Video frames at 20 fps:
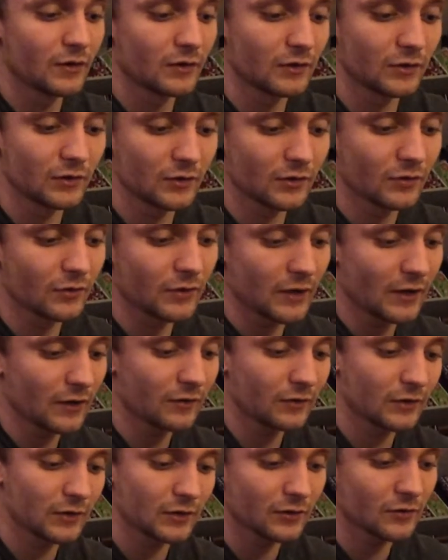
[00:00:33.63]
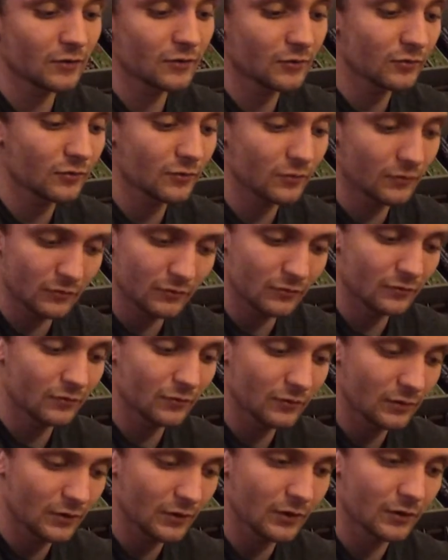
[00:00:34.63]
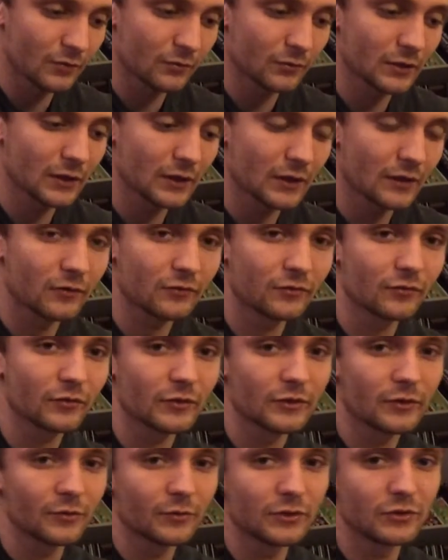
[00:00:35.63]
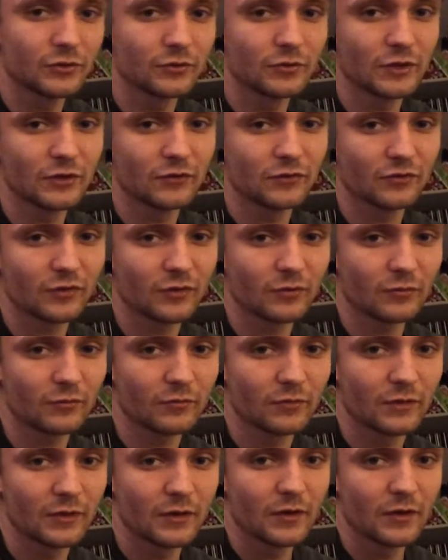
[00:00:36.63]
You know, out here um, in California, we do get some